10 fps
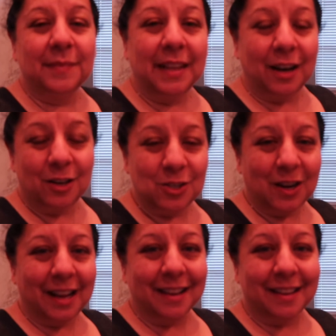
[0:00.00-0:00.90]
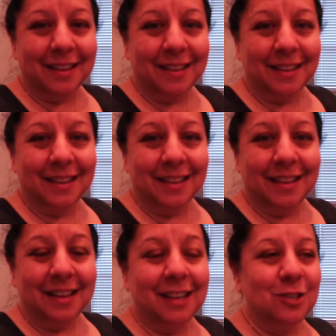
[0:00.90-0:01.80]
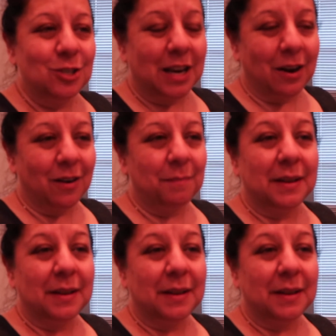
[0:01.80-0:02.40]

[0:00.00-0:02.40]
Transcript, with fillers: get on track, get your shower